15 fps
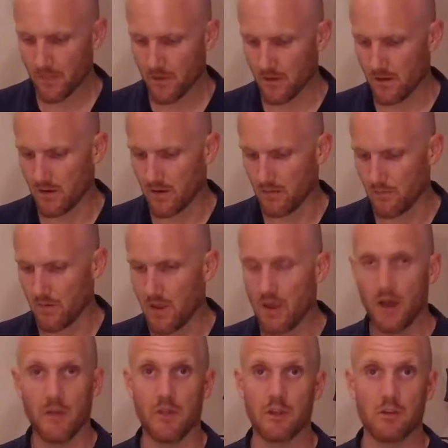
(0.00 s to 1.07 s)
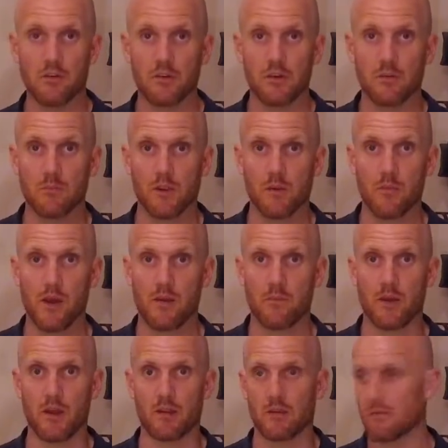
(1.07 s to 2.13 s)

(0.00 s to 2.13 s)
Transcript: And then you don't need to bring a backpack.